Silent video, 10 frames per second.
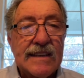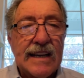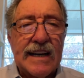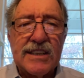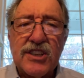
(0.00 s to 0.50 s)

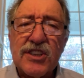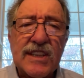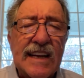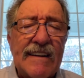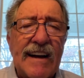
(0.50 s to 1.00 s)
And just
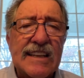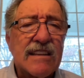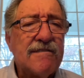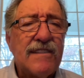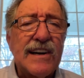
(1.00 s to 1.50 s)
at the
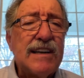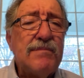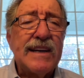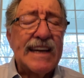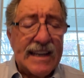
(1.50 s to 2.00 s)
very
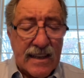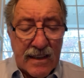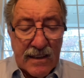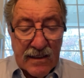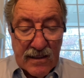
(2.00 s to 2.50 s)
beginning,
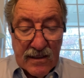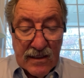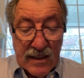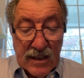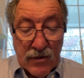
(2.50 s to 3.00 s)

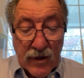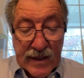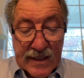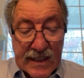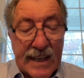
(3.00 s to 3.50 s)
where
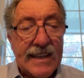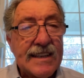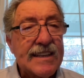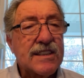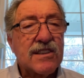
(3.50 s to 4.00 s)
it said it
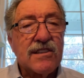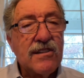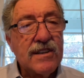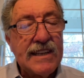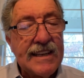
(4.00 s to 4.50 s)
is
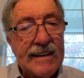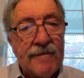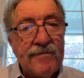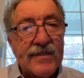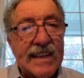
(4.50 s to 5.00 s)
good
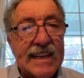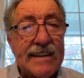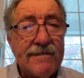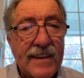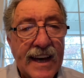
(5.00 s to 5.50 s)
to
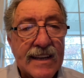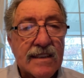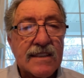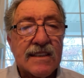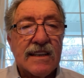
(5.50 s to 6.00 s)
give
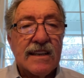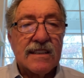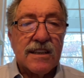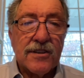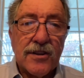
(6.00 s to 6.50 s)
thanks
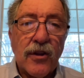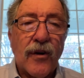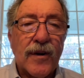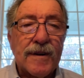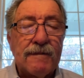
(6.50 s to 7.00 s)
to the
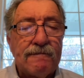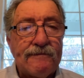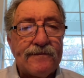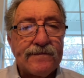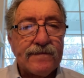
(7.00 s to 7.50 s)
Lord.
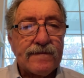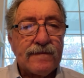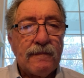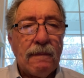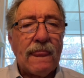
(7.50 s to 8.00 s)

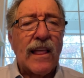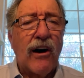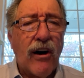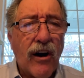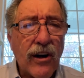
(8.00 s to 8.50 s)

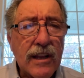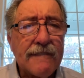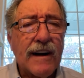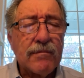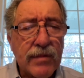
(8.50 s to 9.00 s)
All of
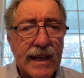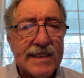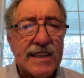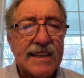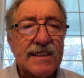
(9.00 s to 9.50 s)
our
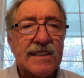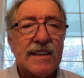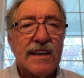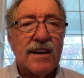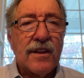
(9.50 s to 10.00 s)
blessings
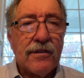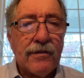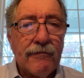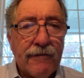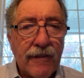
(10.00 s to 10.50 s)

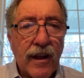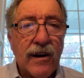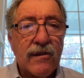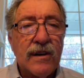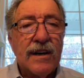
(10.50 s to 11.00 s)

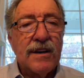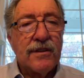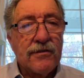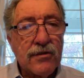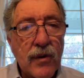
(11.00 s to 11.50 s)
flow
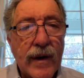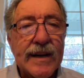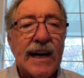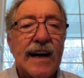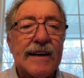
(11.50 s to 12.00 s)
through our
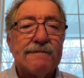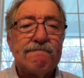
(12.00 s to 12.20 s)
God.